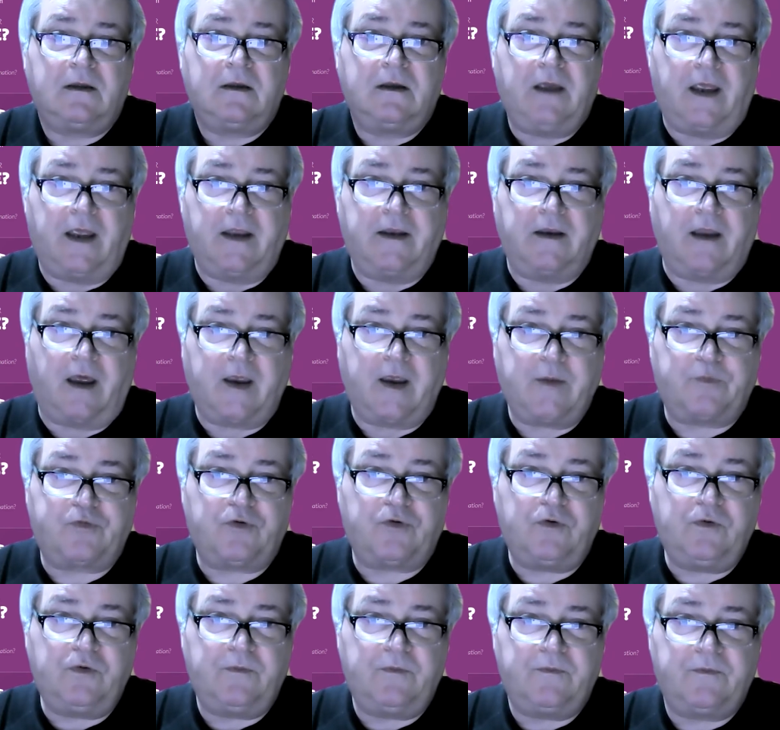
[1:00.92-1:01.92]
In
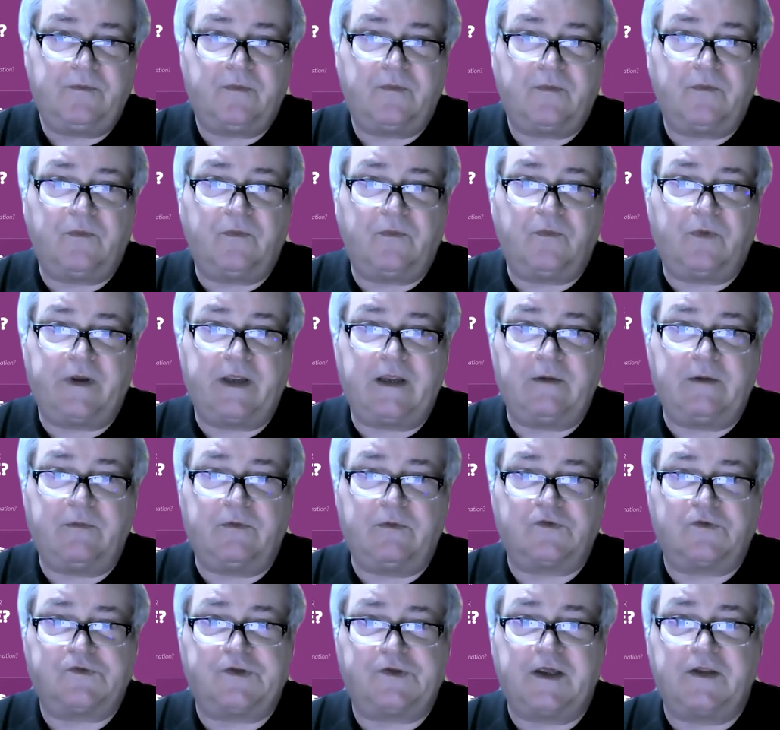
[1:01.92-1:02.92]
April, we will
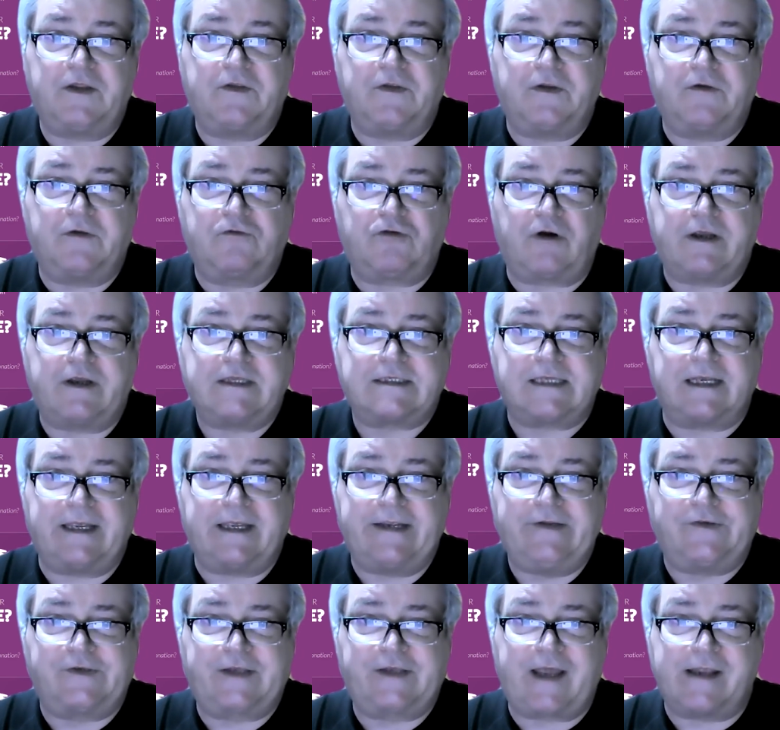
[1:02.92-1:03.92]
see the Great
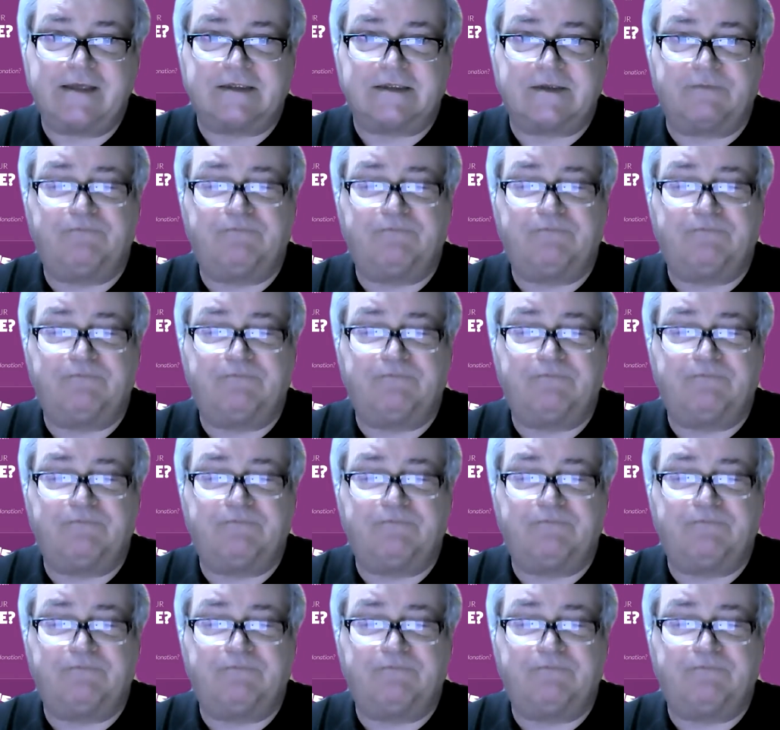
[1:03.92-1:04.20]
East Kent